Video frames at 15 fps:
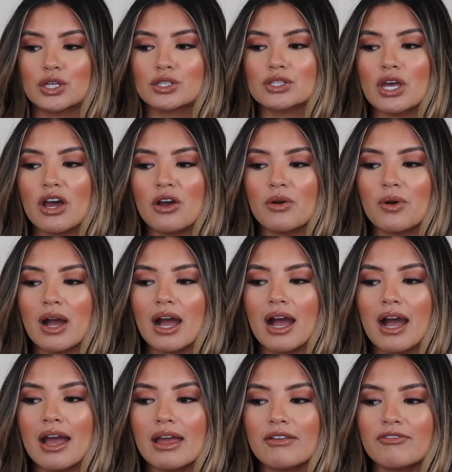So
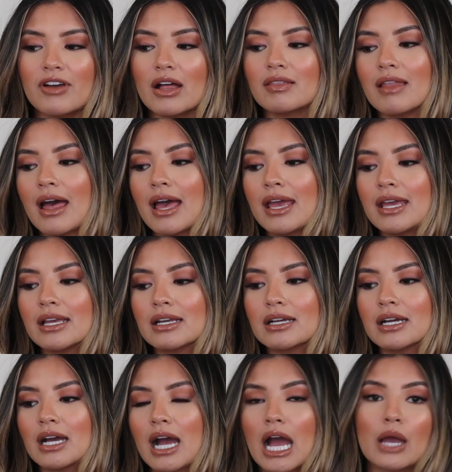I felt
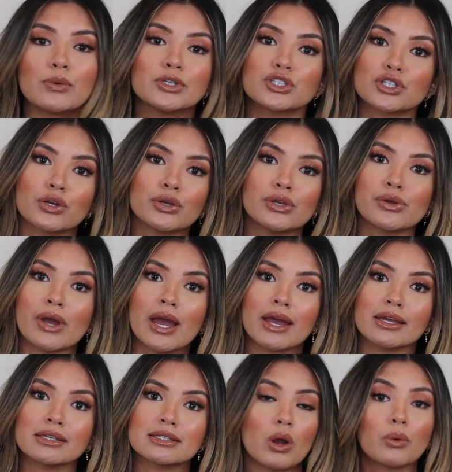like I would show you
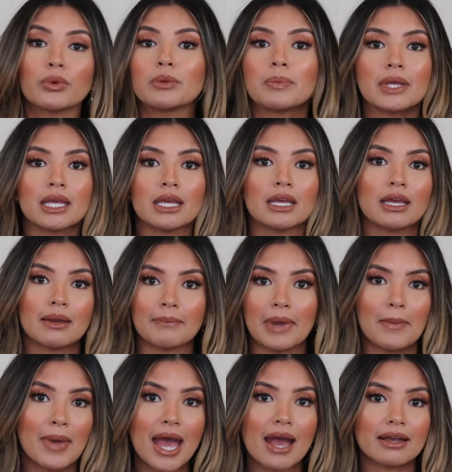guys what would be in
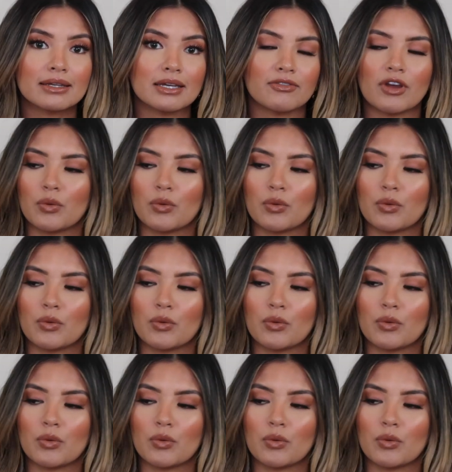my bag if